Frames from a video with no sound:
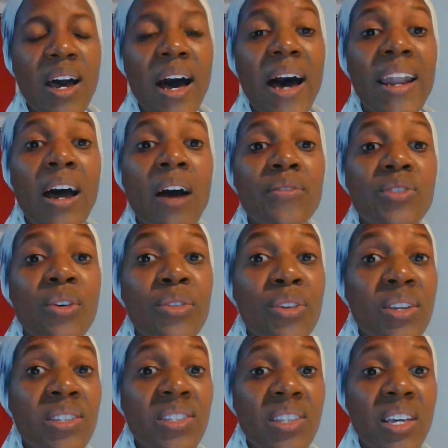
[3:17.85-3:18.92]
And after
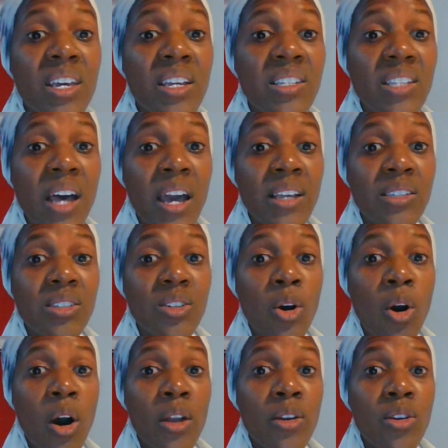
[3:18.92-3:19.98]
these things, I
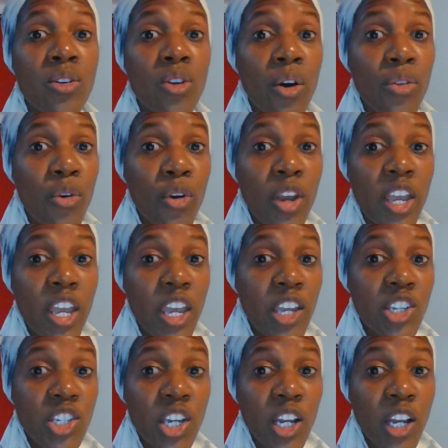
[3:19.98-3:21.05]
saw another
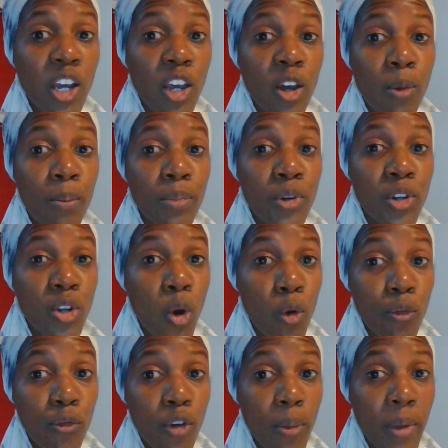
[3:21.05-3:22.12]
angel come
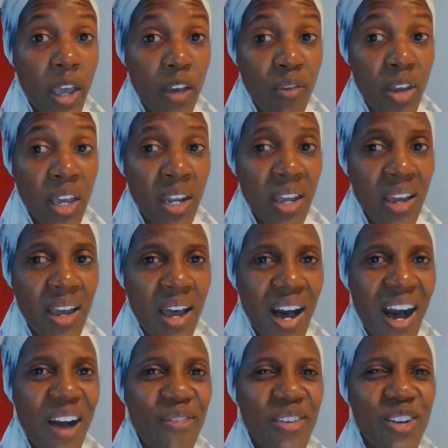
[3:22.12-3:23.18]
down from heaven,
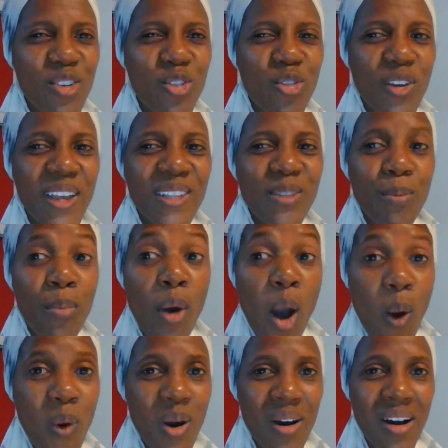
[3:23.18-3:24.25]
having great
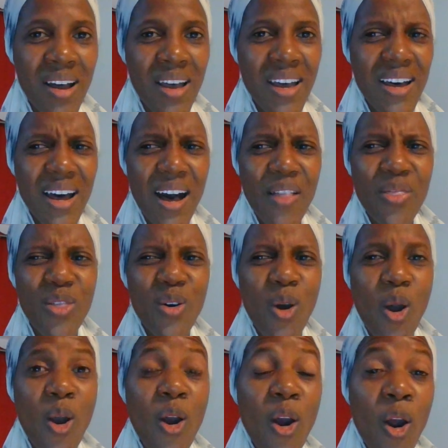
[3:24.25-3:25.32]
power, and the
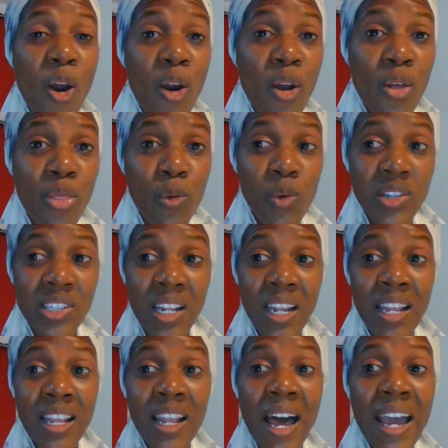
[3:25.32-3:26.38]
earth was
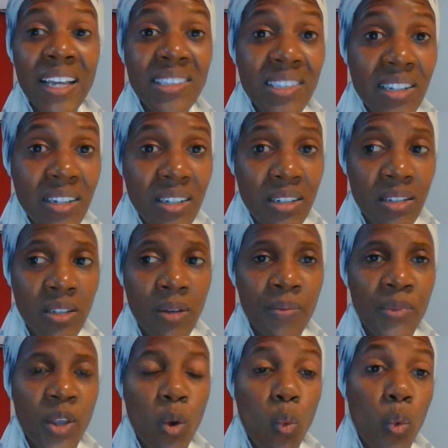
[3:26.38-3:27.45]
lightened
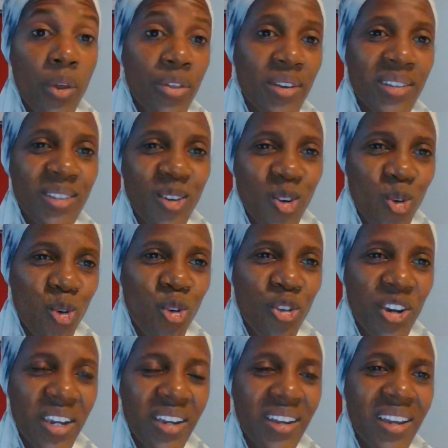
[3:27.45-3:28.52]
with his
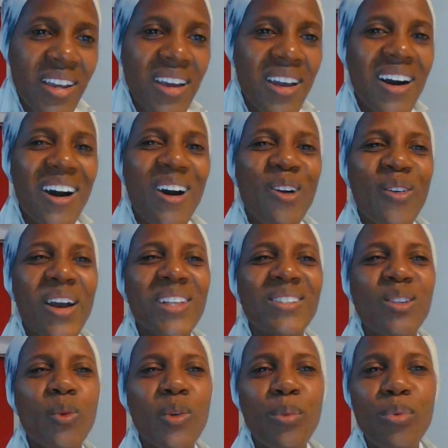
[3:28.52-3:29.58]
glory. All right,
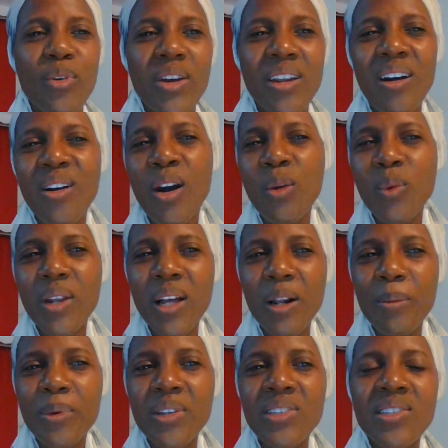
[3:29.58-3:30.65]
so we pray that God will
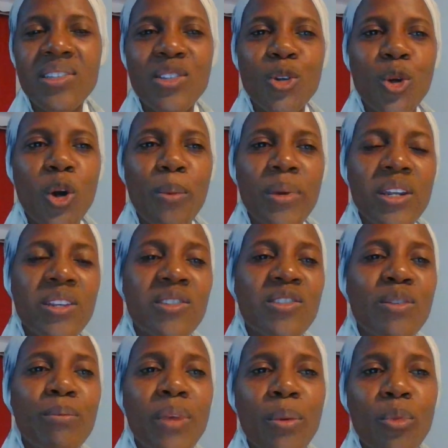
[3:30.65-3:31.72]
help us to commit this
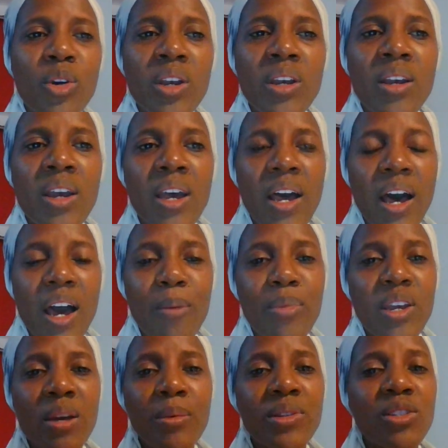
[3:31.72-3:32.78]
to memory and be
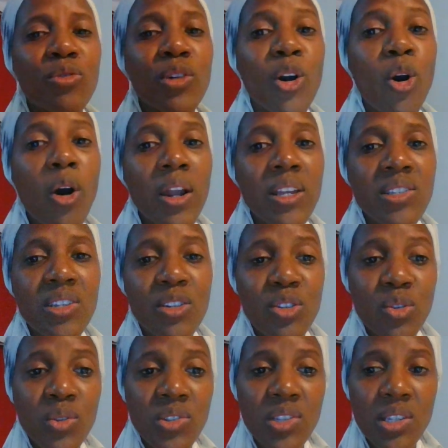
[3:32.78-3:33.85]
able to recall it in
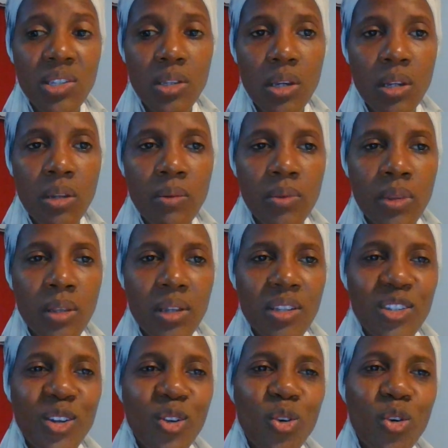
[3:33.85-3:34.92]
due season,
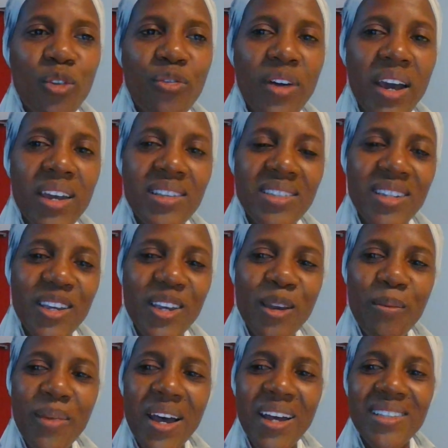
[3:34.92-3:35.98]
to glorify his
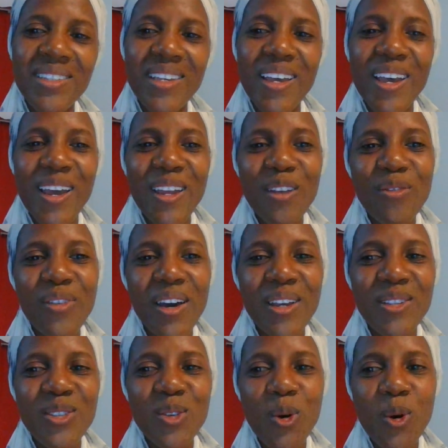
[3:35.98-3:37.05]
name, and to edify
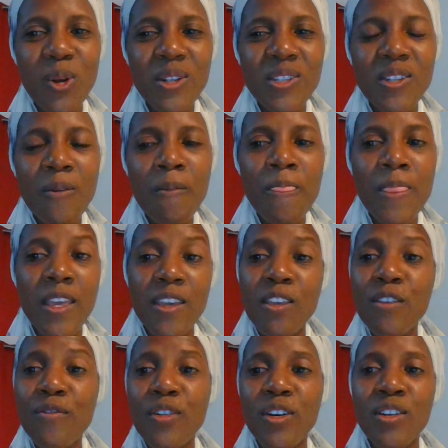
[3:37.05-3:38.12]
souls,
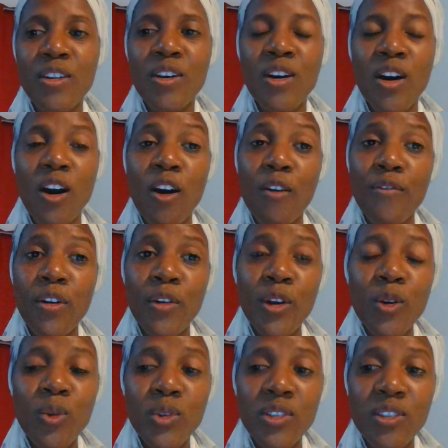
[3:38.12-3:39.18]
even our very
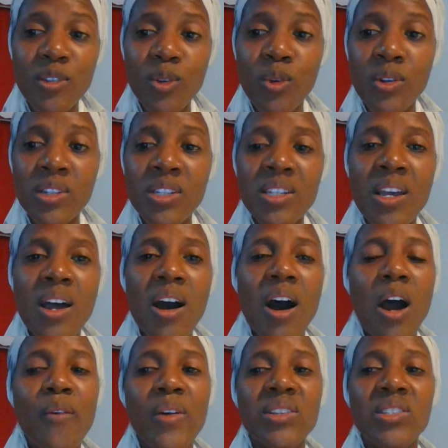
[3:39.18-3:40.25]
own souls
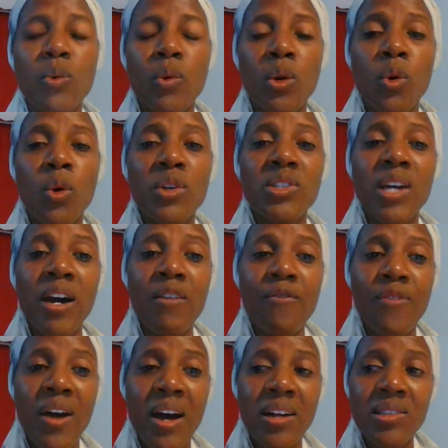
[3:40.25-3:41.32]
all right so we're now going to
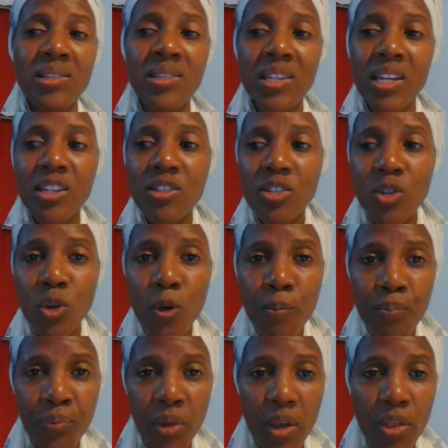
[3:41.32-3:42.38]
advance into
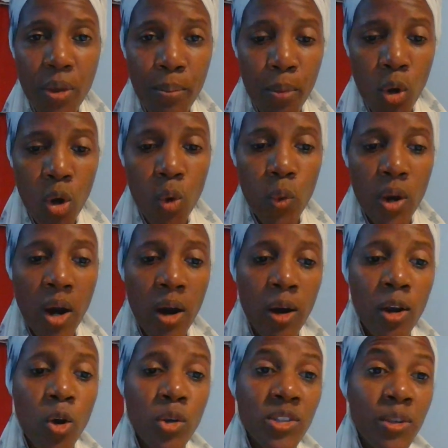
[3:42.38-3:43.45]
the book we are
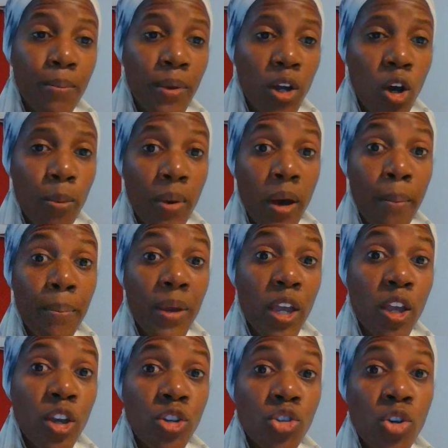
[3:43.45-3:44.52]
going to pick up at
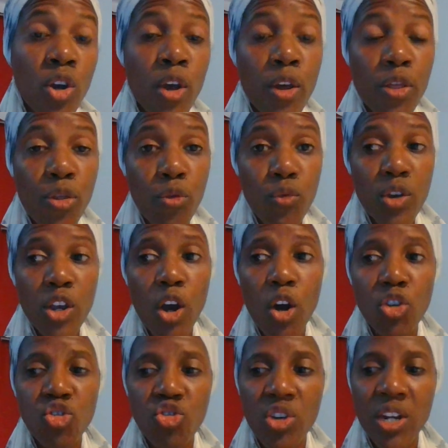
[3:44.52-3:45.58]
page
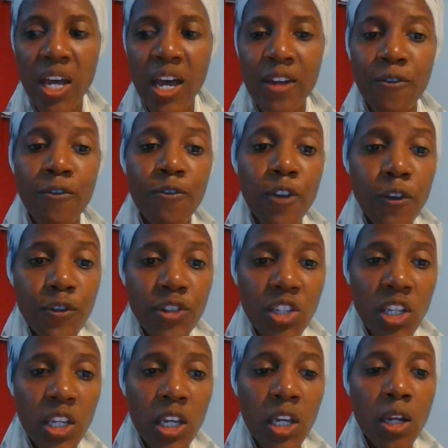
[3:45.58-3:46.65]

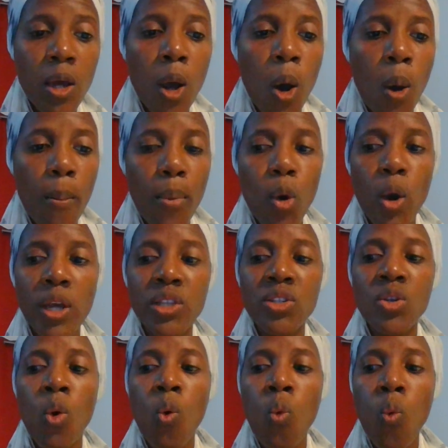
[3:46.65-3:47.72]

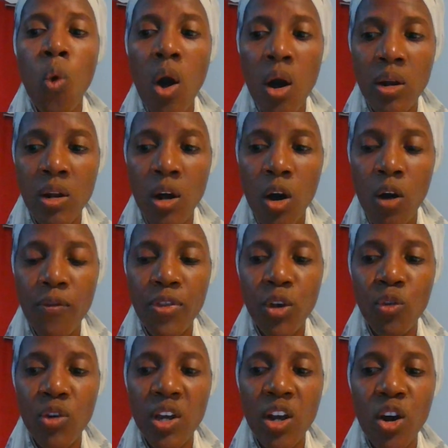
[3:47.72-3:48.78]
315.1 of the
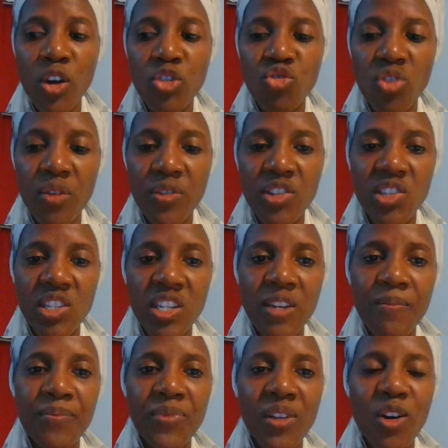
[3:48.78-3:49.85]
great
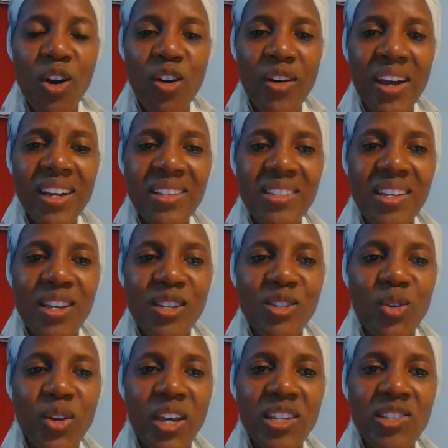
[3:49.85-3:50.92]
controversy all right
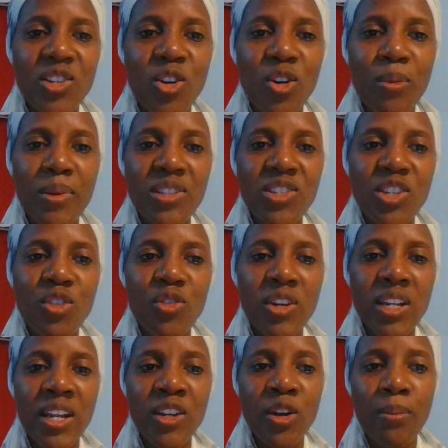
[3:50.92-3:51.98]
so get your
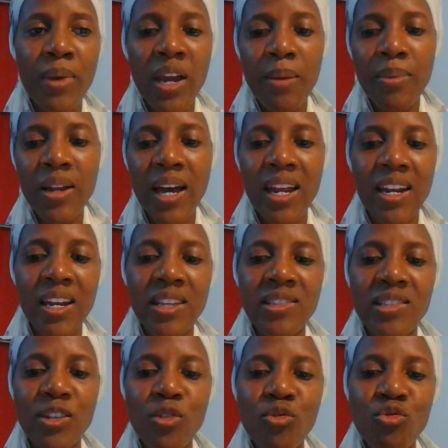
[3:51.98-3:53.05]
material and your bible and
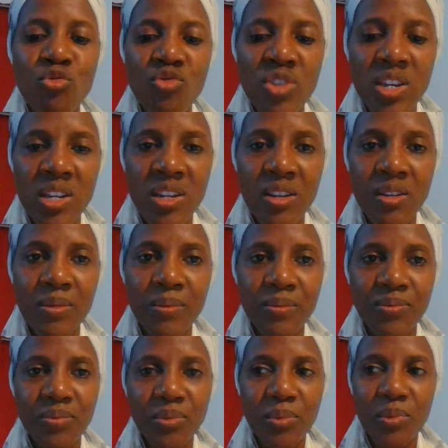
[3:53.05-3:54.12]
let's read
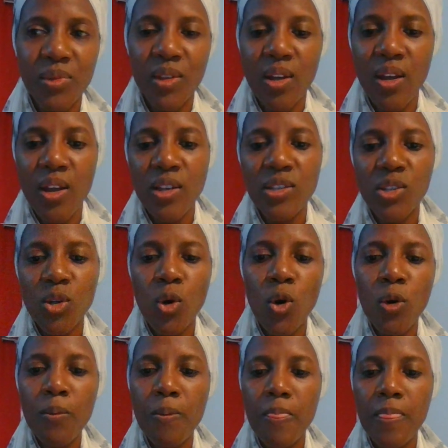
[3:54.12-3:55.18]

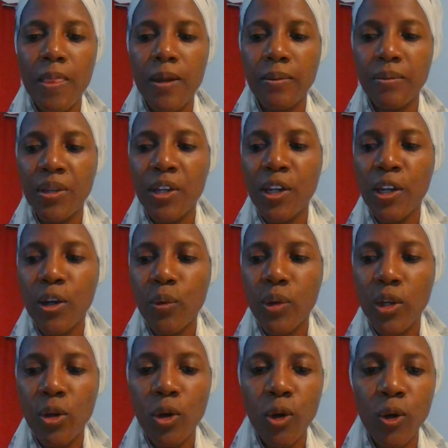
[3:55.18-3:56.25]
so here
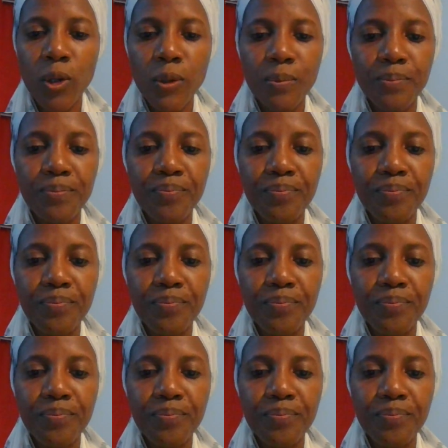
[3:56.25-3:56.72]
we go